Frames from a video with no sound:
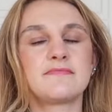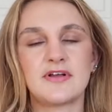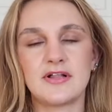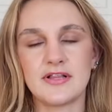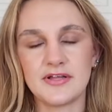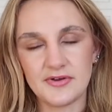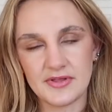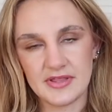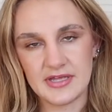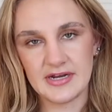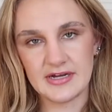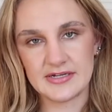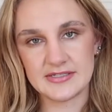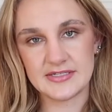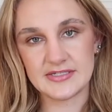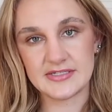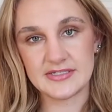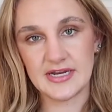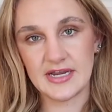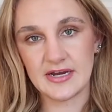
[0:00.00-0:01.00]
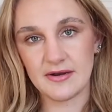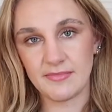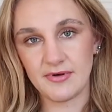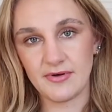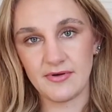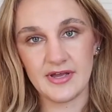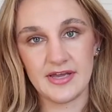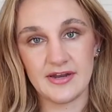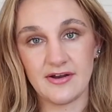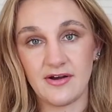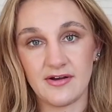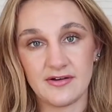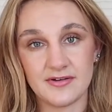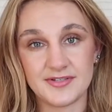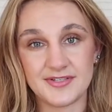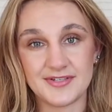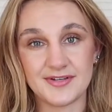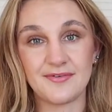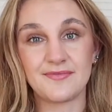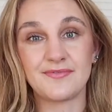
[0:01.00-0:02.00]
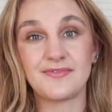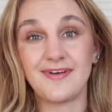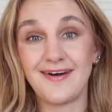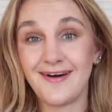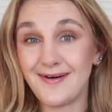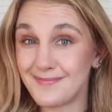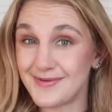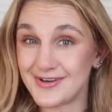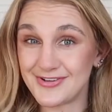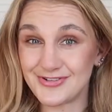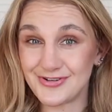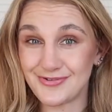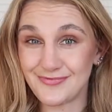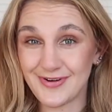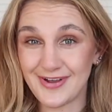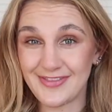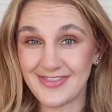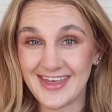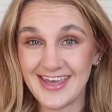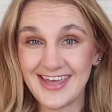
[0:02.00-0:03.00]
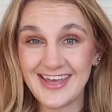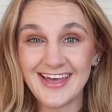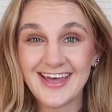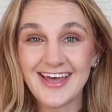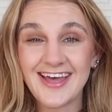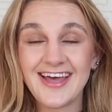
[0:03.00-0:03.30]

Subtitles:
clearly not sustainable and also not budget friendly,